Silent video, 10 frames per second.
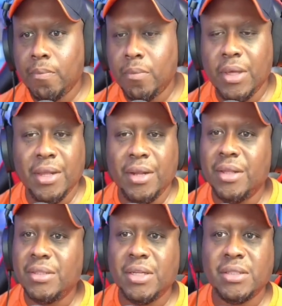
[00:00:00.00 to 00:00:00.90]
It,
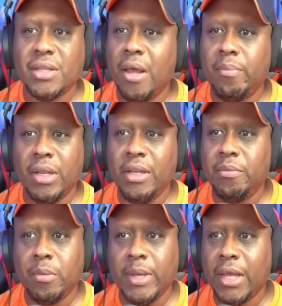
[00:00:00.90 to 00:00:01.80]
it's just
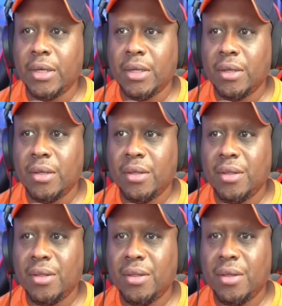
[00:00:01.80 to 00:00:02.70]
unbelievable, man,
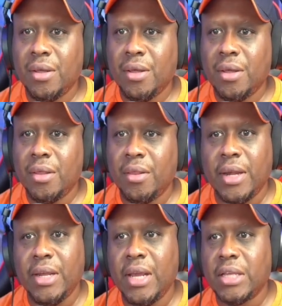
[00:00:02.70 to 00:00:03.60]
that
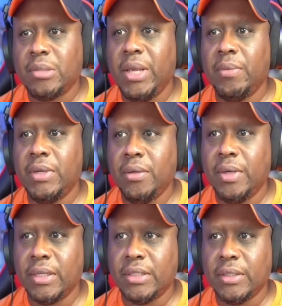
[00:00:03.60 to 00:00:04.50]
ESPN would do
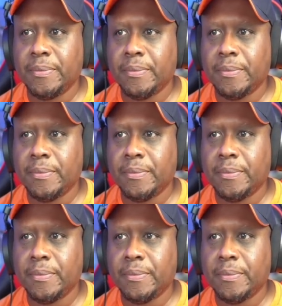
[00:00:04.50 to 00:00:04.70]
this.